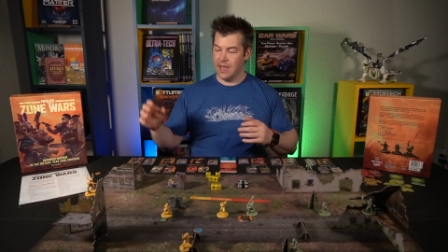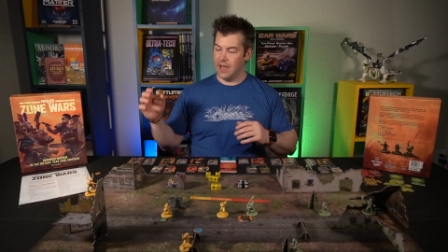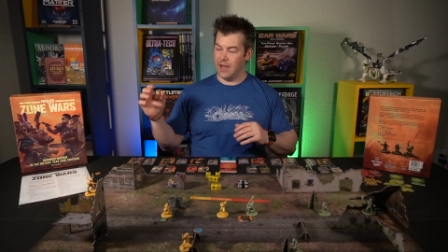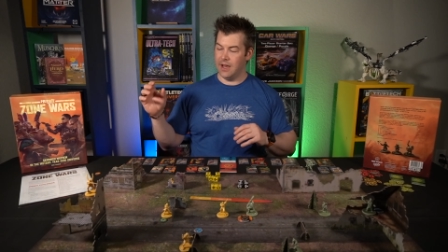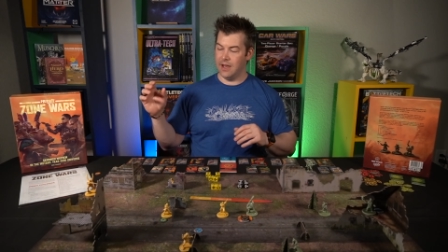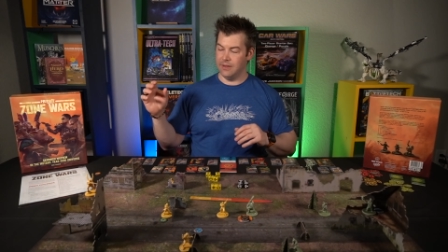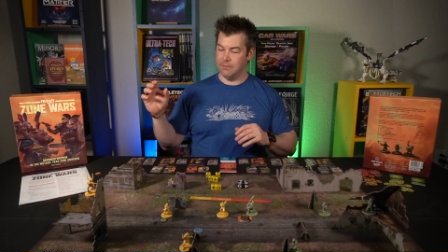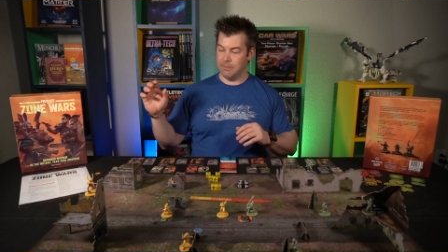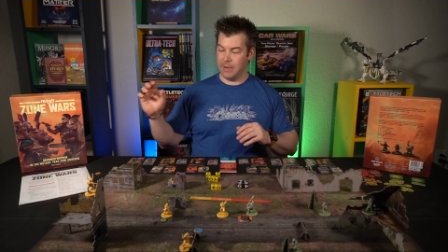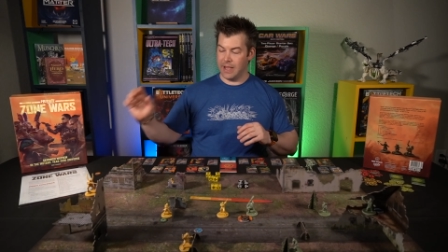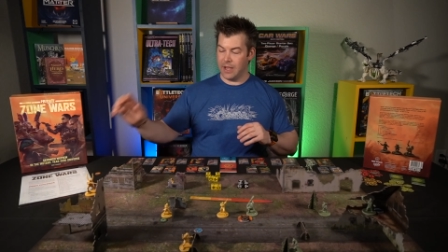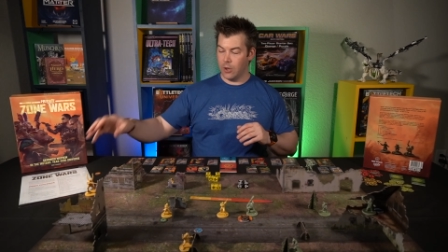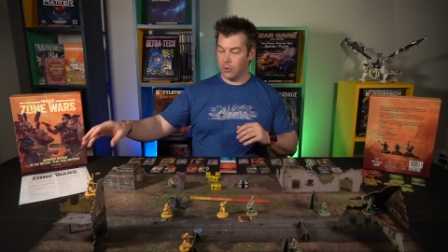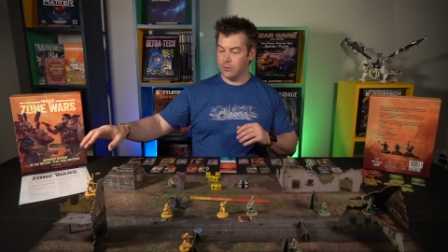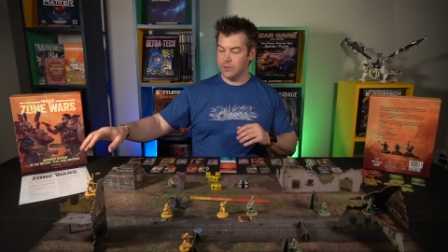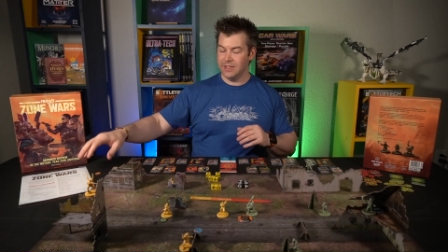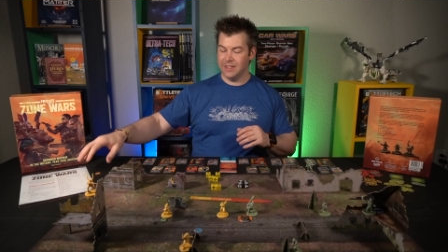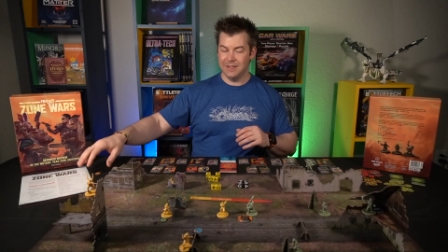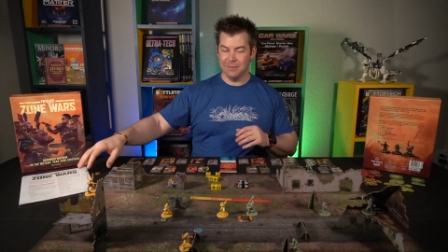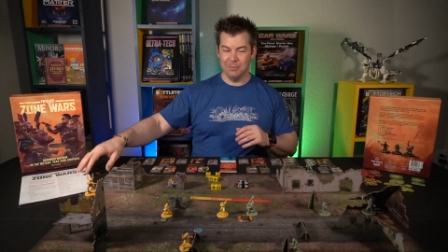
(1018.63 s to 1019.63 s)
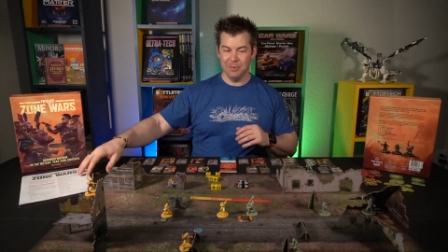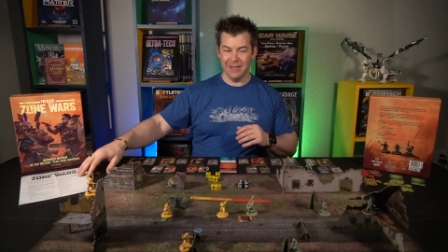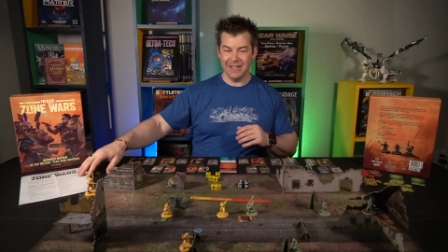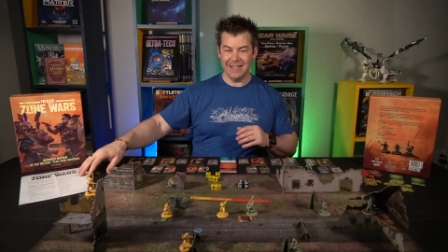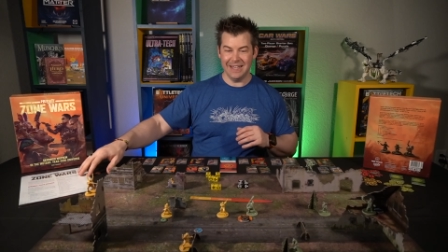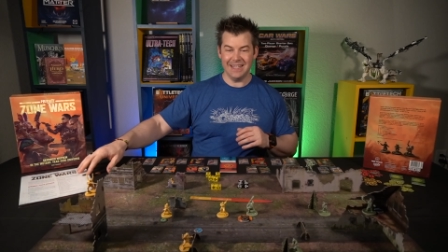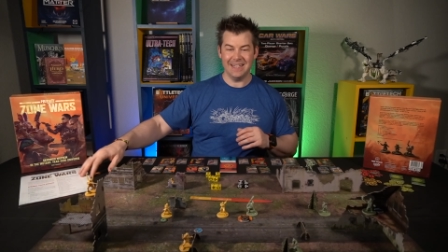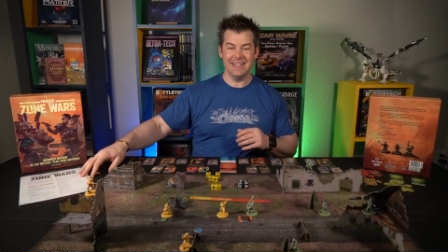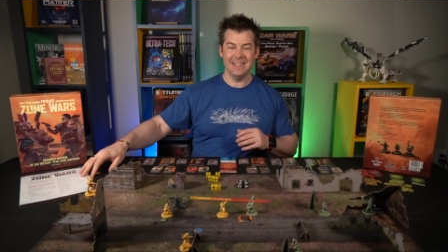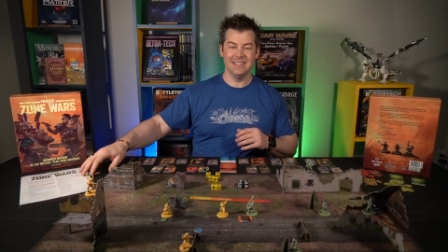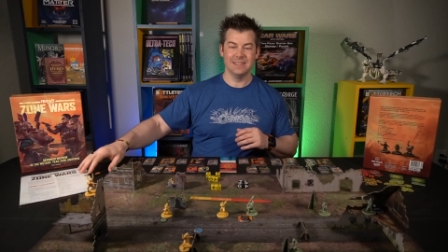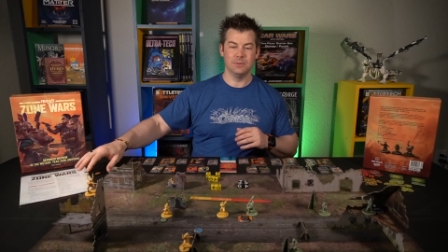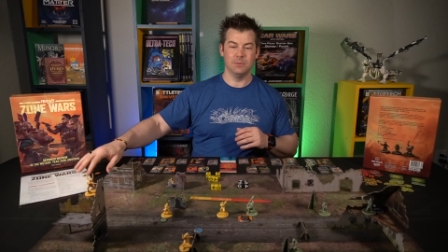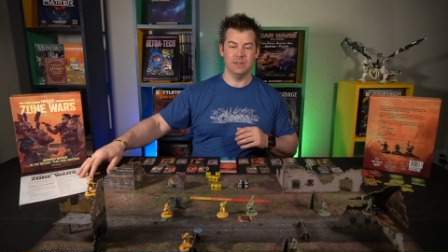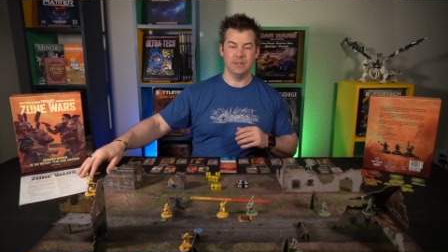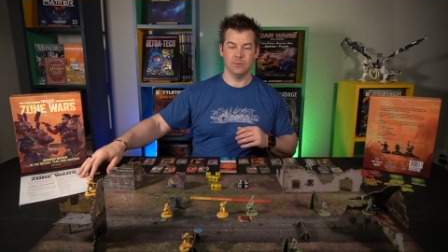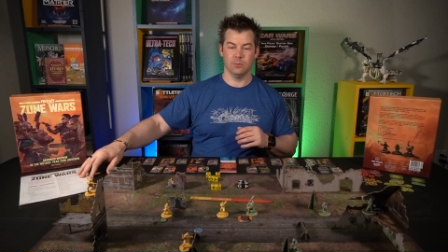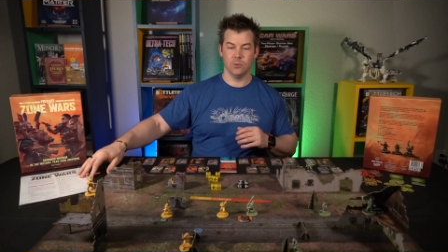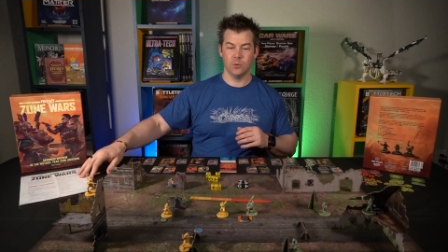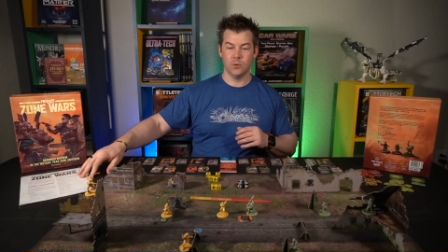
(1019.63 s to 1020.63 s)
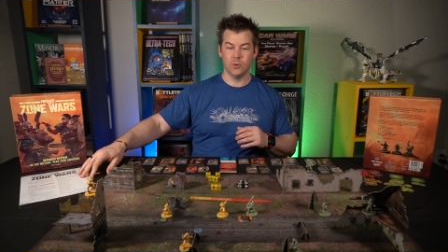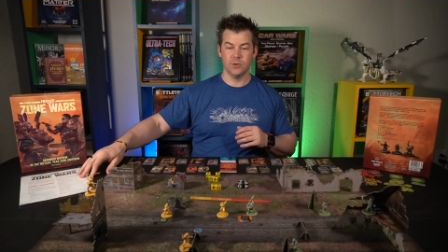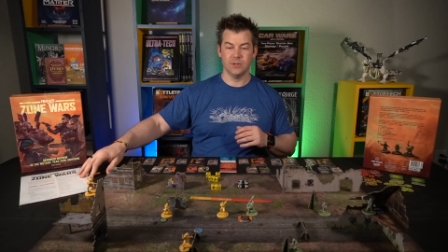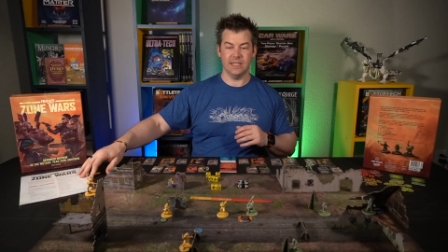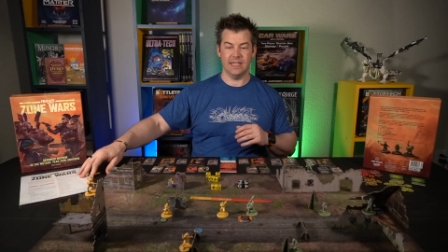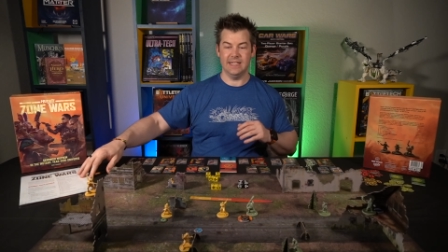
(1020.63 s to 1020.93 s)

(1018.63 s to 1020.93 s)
My only complaint again is with the rules.